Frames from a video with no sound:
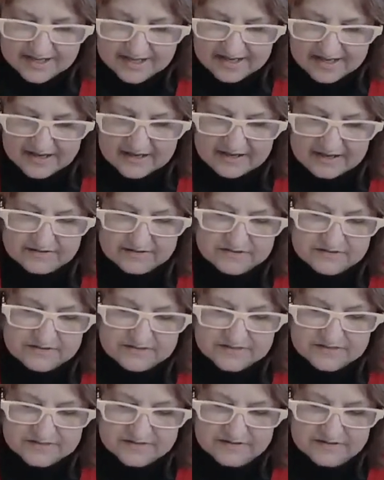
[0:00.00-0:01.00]

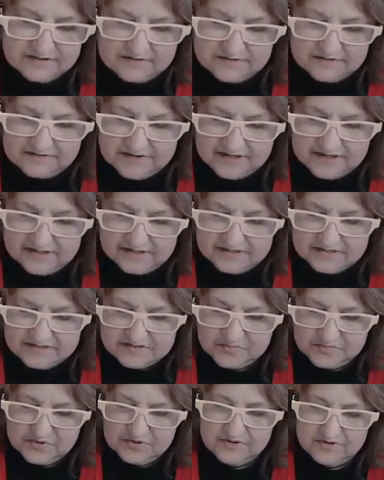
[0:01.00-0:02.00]
and
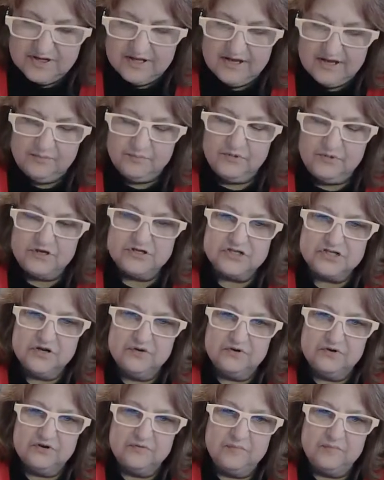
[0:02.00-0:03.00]
these were and I'm going to
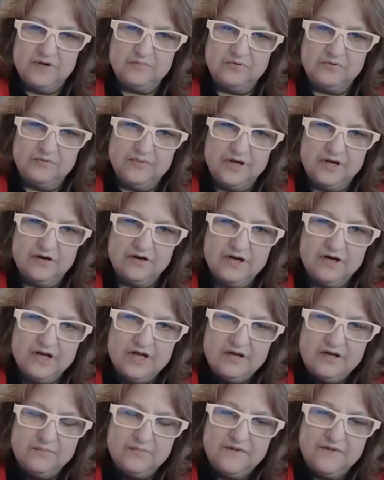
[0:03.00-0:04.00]
show it on my premiere.
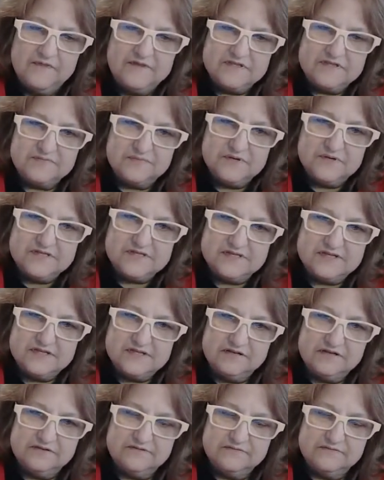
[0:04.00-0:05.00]
But this was
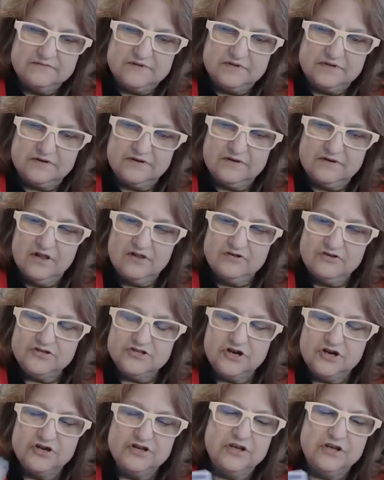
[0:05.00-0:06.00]
the color
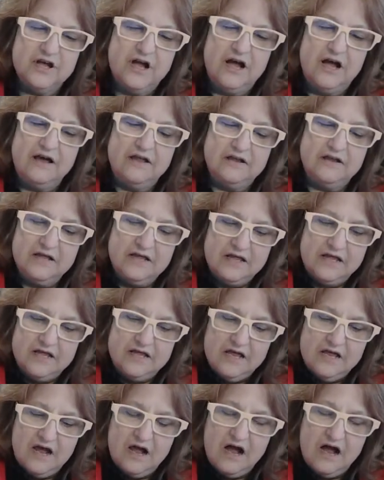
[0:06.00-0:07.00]
chart you got.
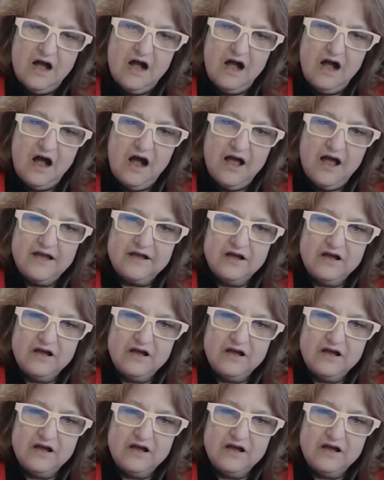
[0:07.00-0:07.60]
I